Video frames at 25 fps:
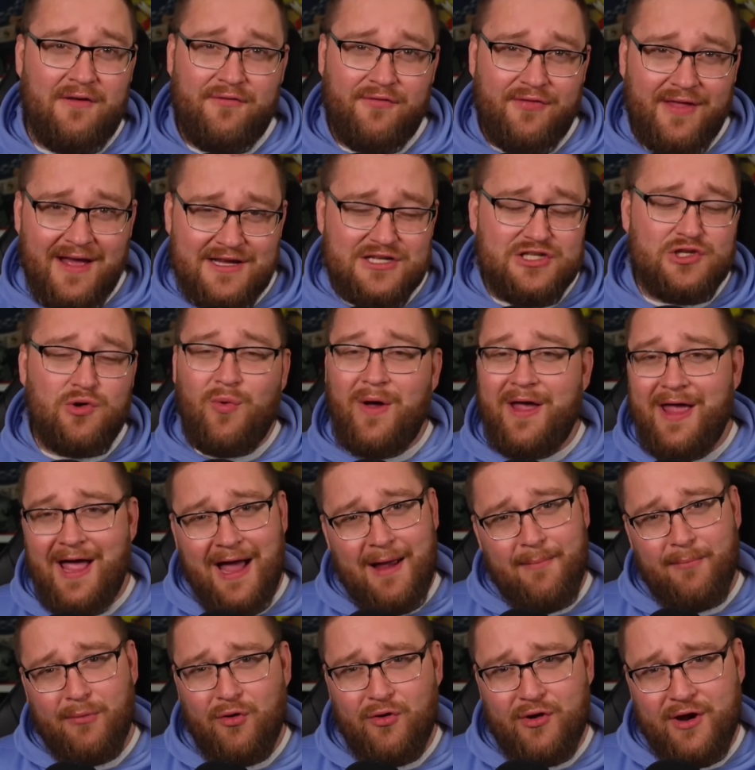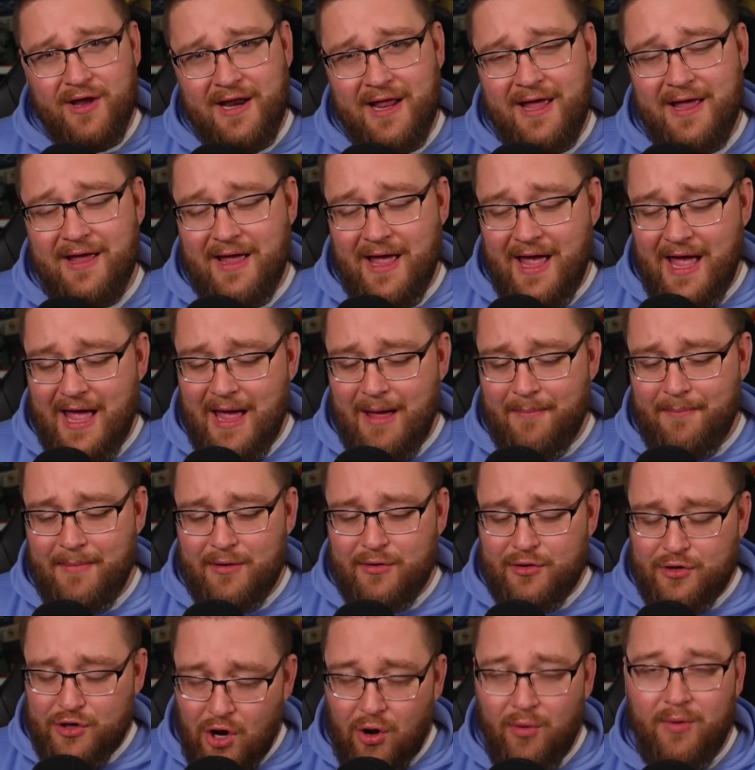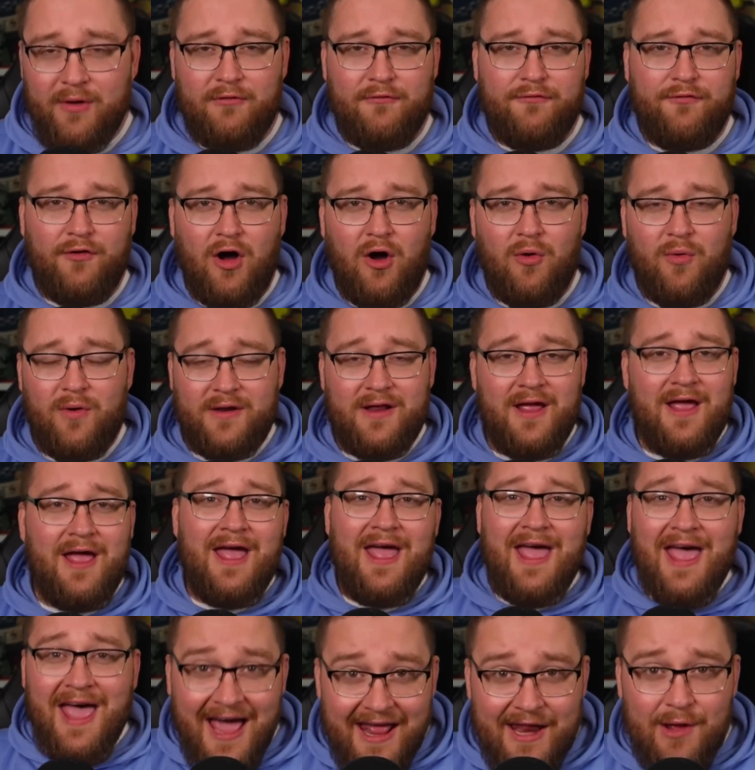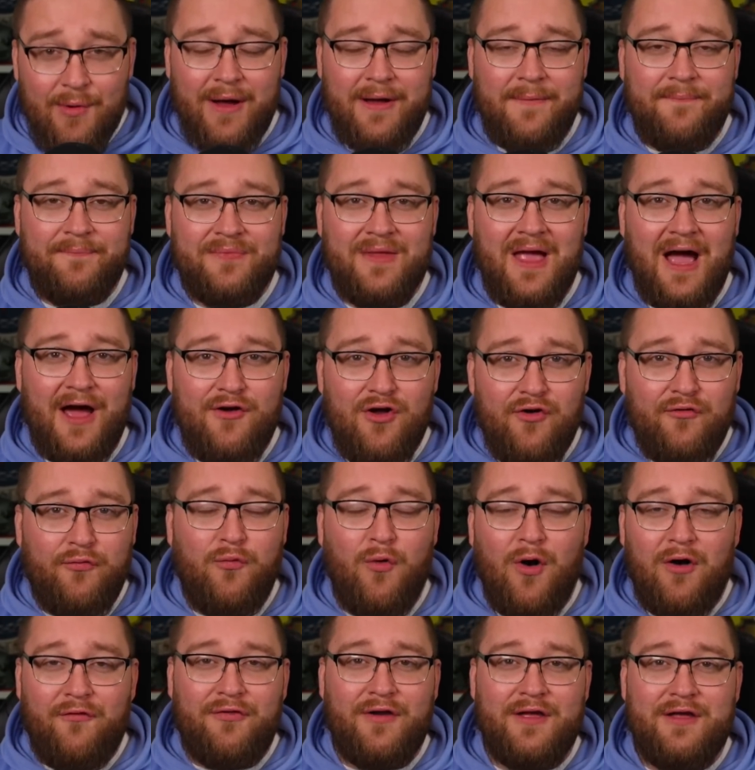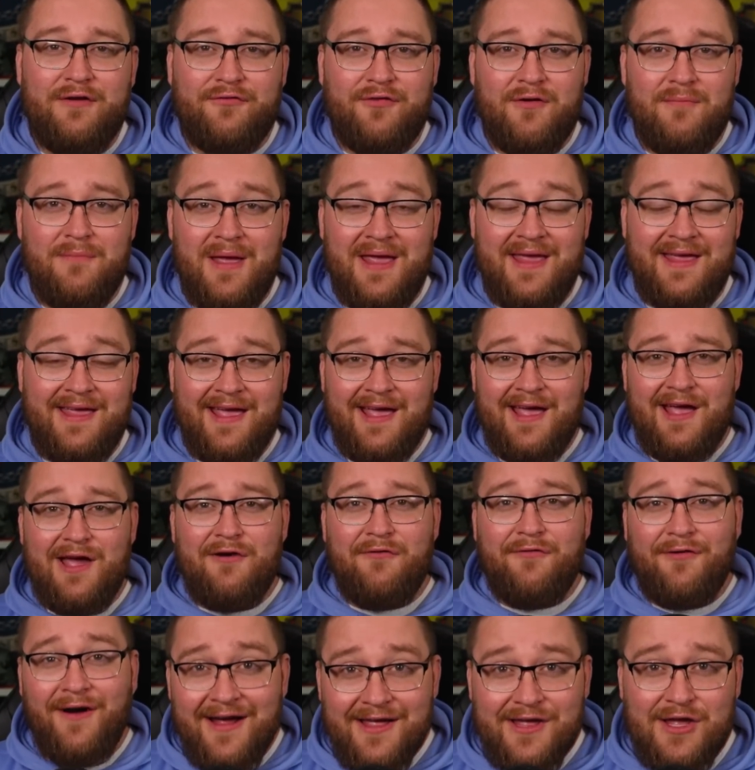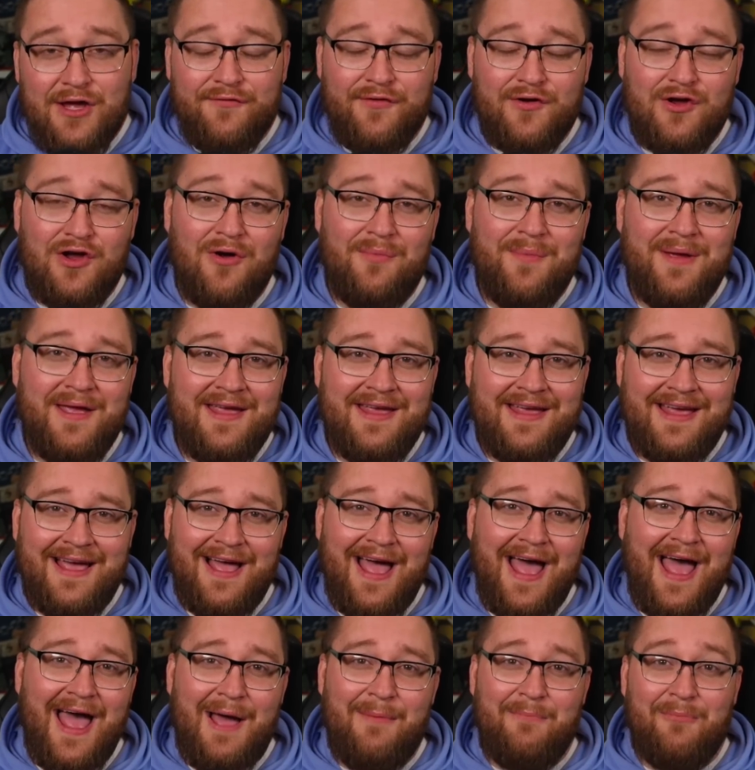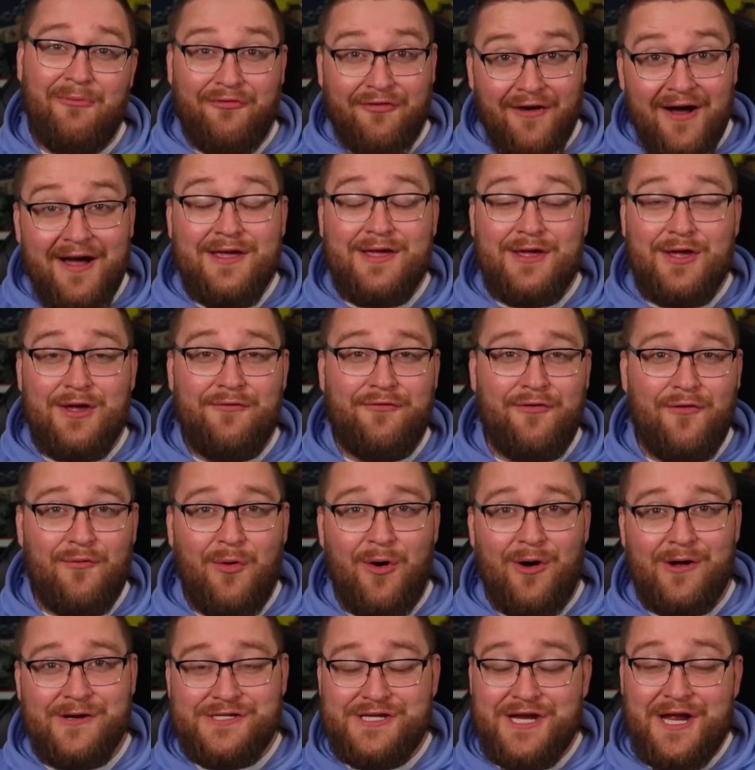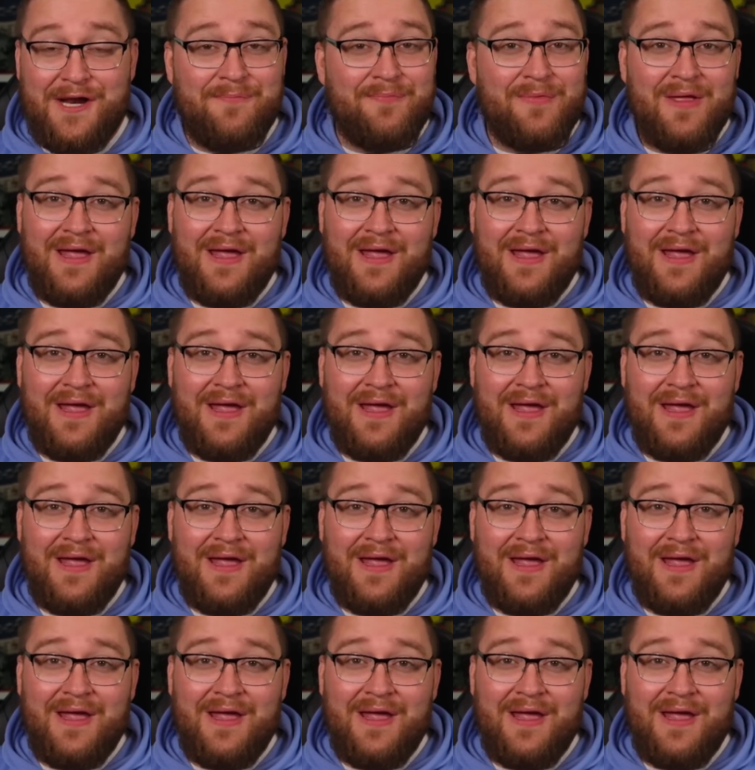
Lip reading: That's the way I'm looking at going forward. Anyway, enough waffling from me. Thank you for coming. Thank you for watching.